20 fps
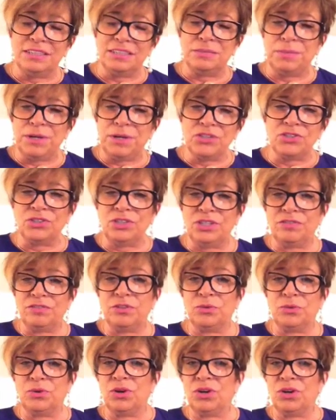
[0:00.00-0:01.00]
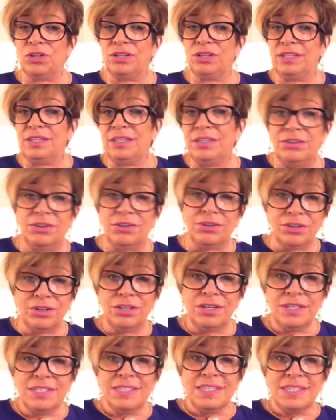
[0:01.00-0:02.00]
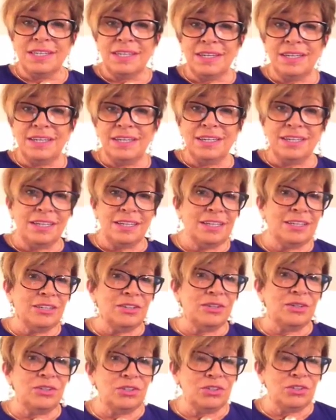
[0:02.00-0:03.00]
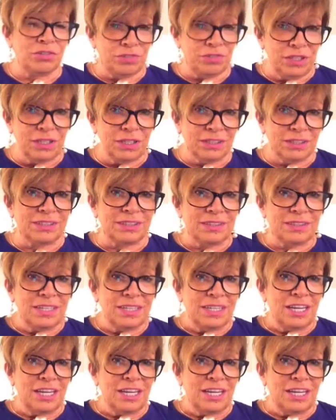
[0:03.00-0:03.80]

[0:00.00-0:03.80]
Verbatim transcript: especially if you are a leader in your field.